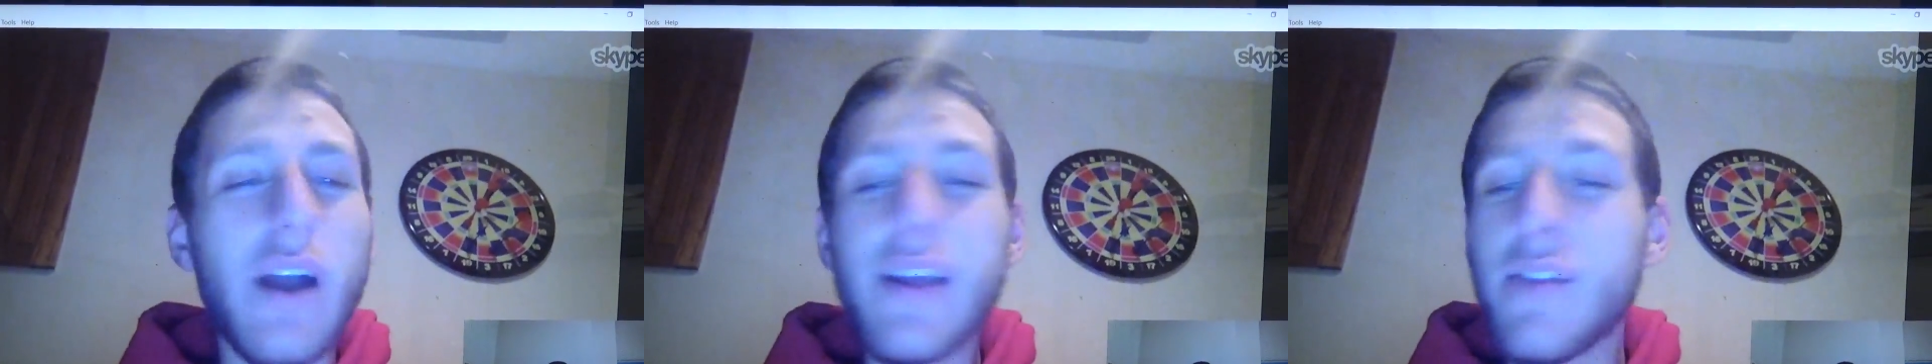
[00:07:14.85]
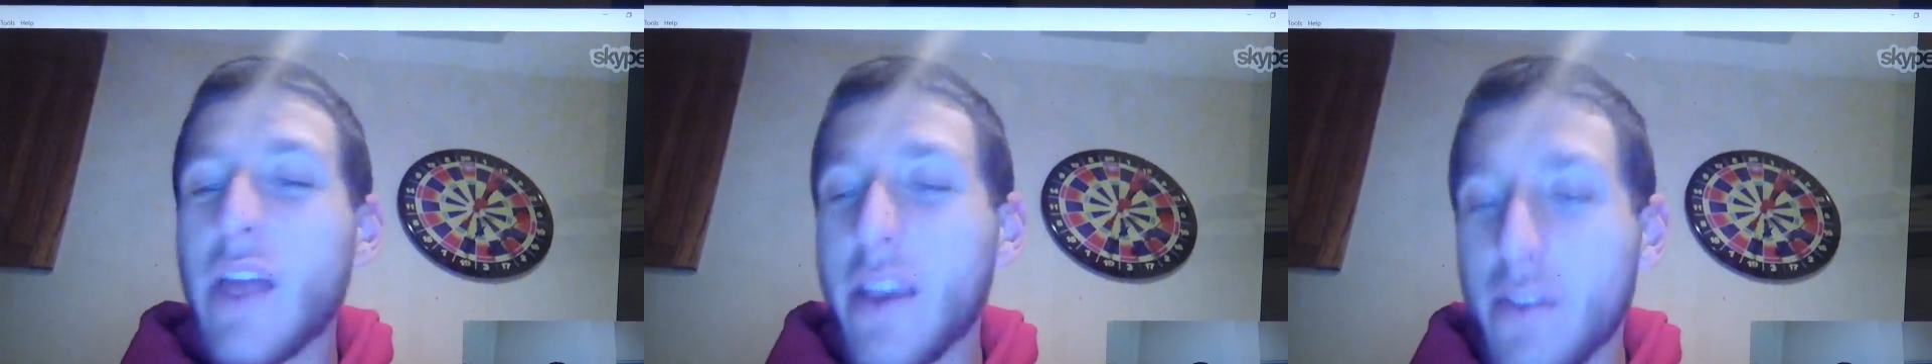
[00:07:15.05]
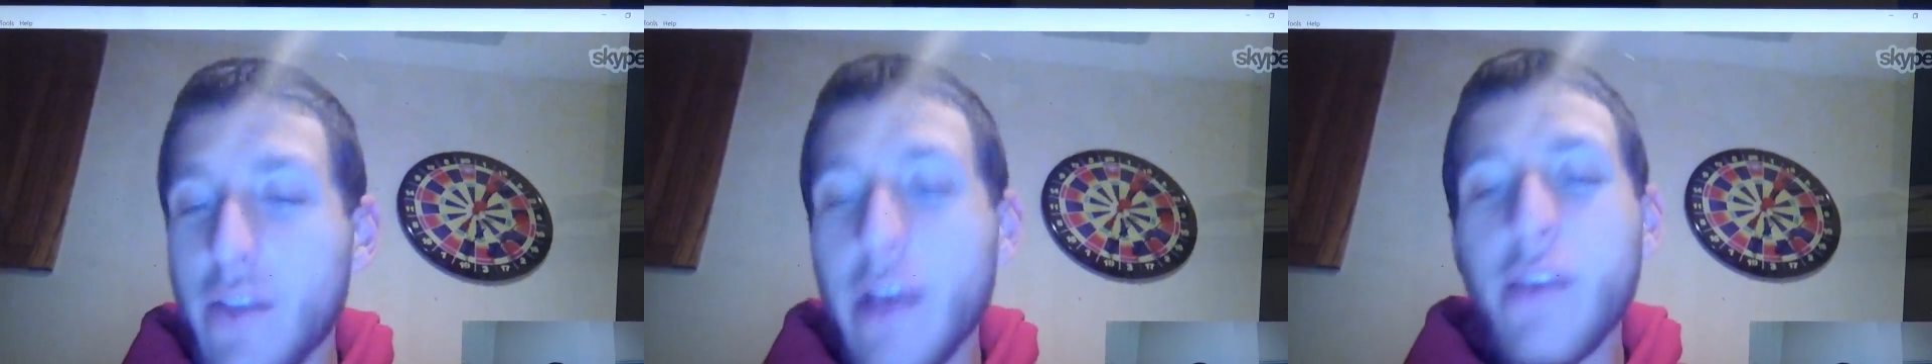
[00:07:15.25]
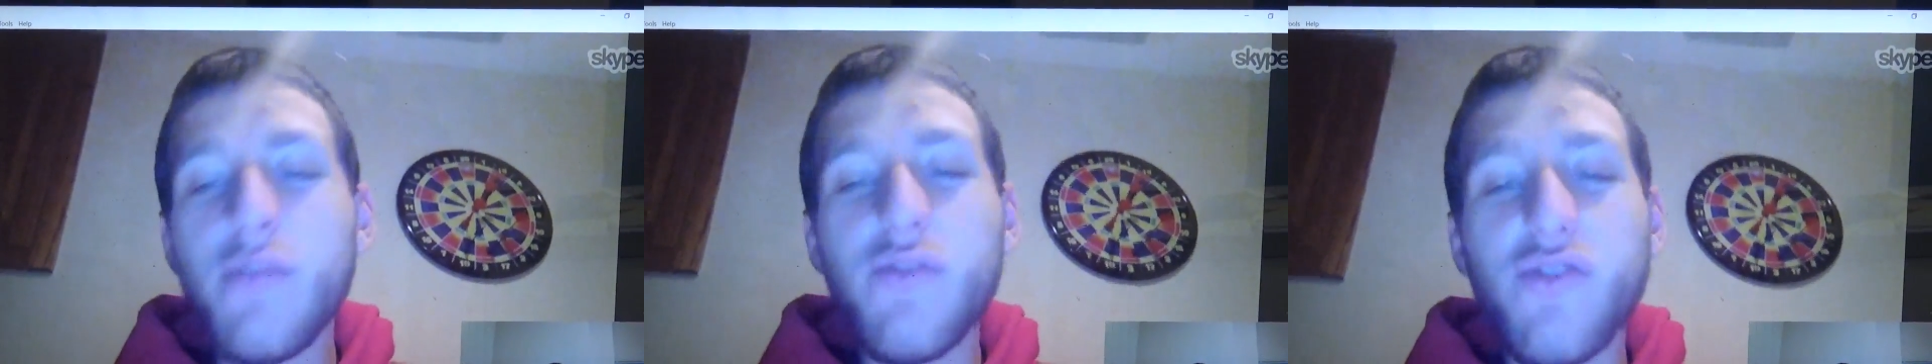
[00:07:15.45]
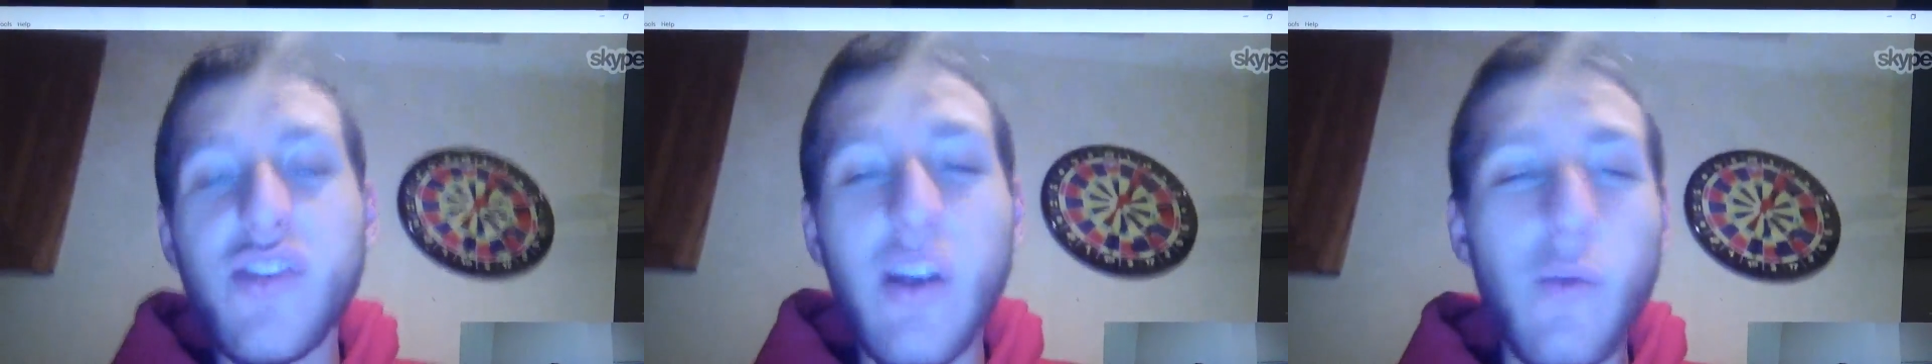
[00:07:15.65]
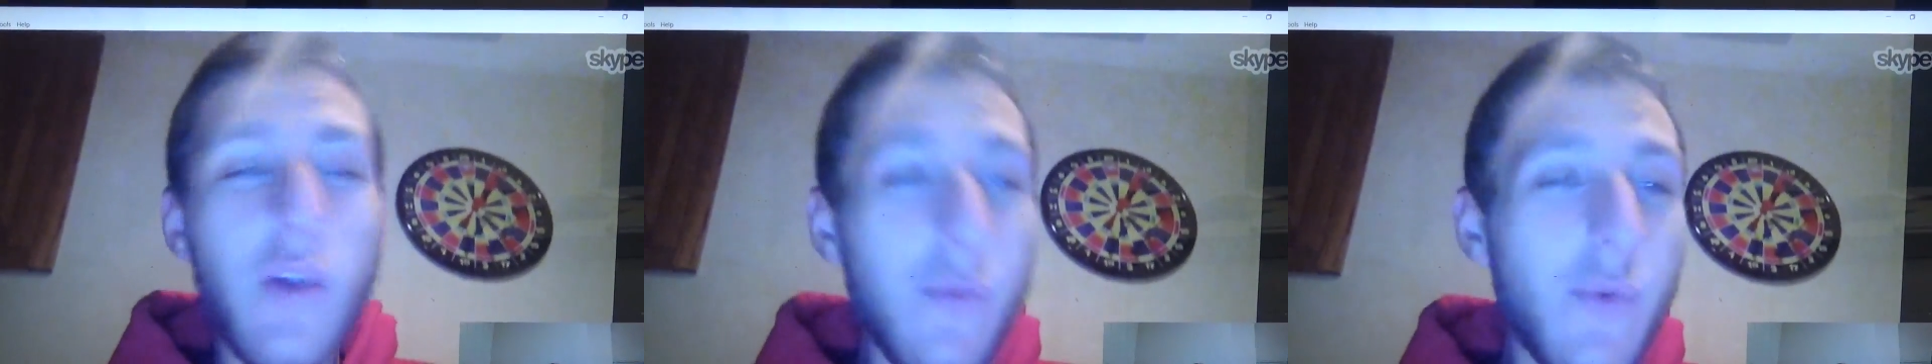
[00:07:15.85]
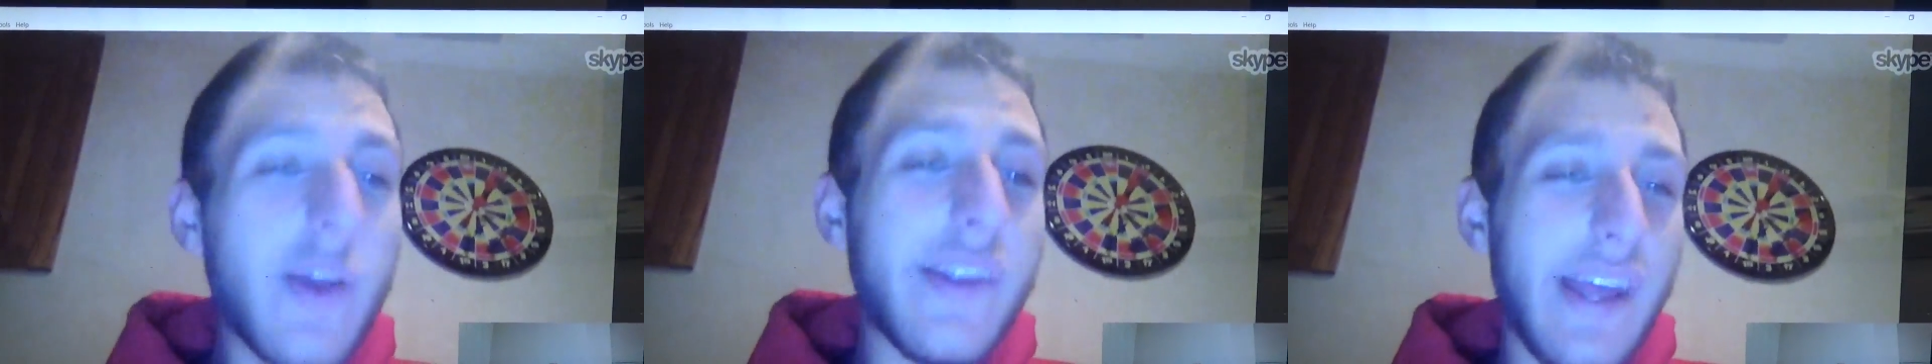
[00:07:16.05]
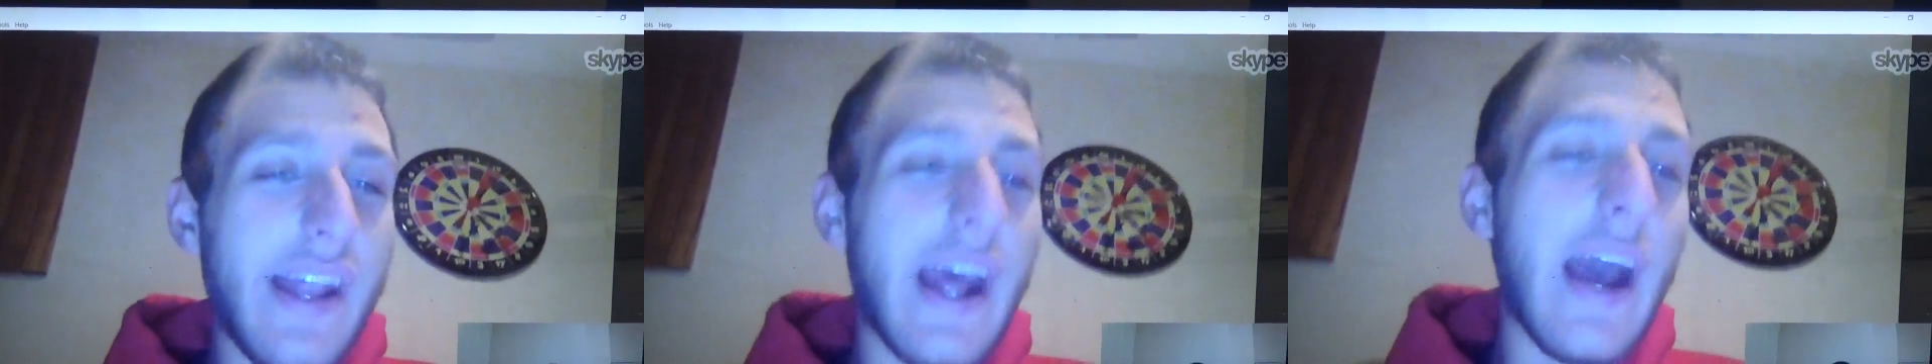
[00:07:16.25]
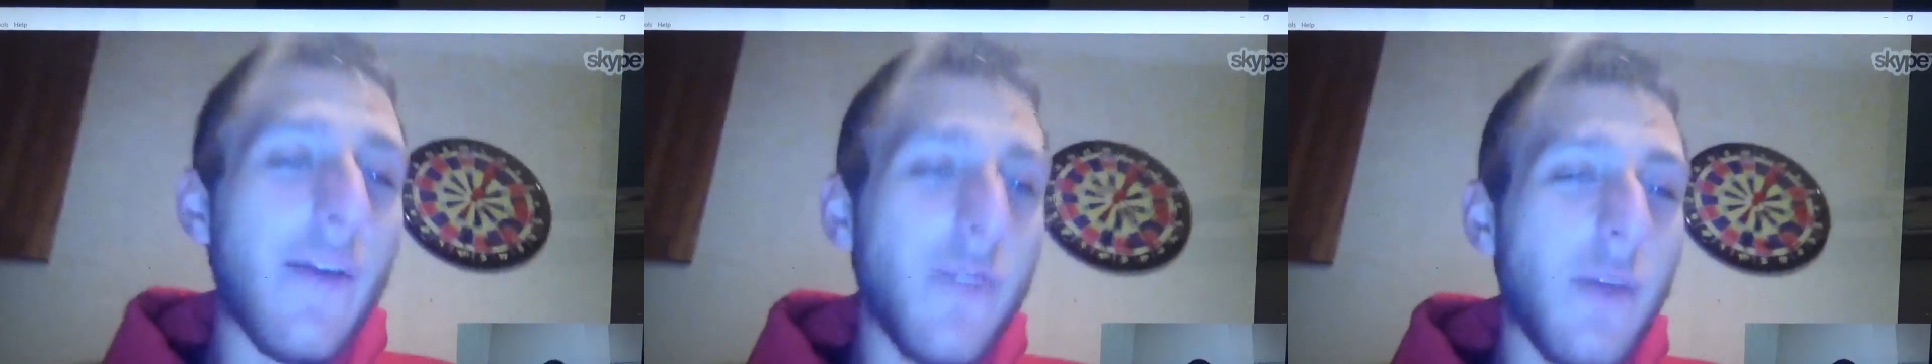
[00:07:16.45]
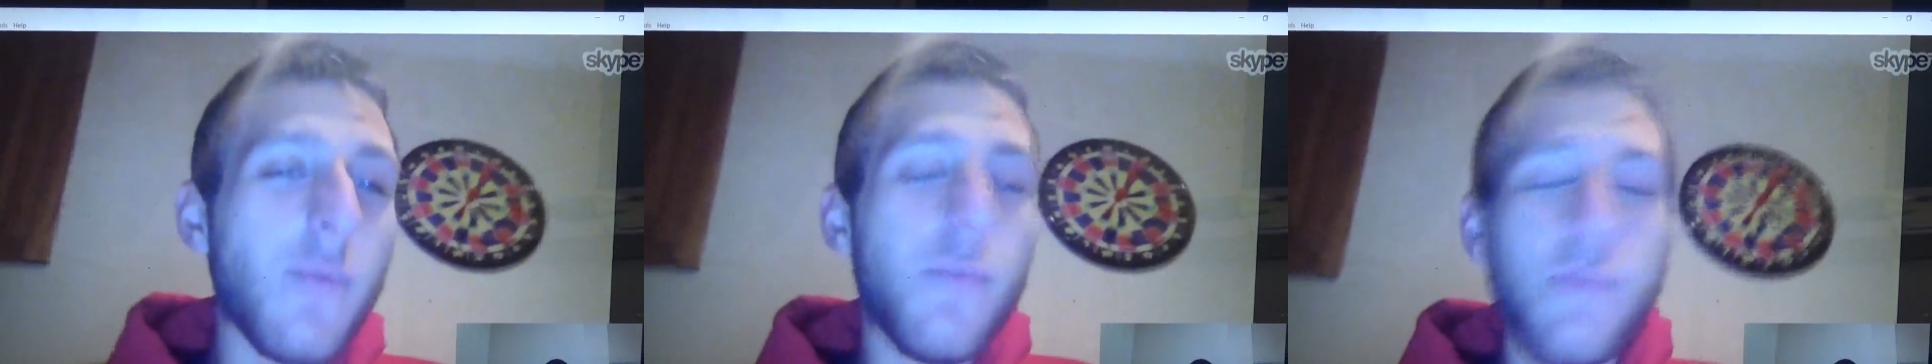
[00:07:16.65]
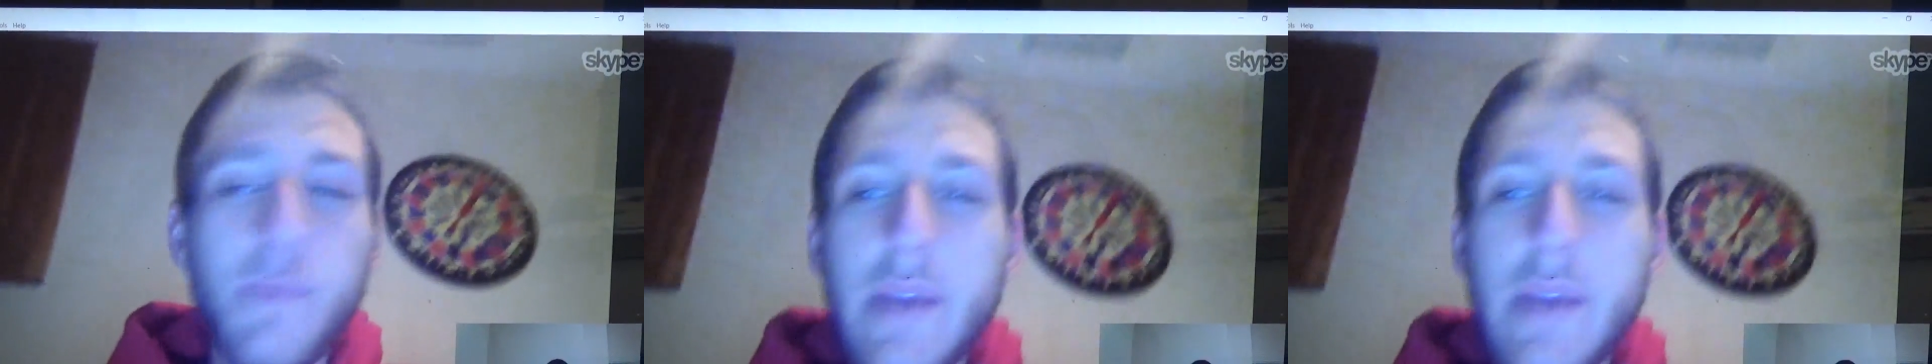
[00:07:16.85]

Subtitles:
Like you just said, we did have them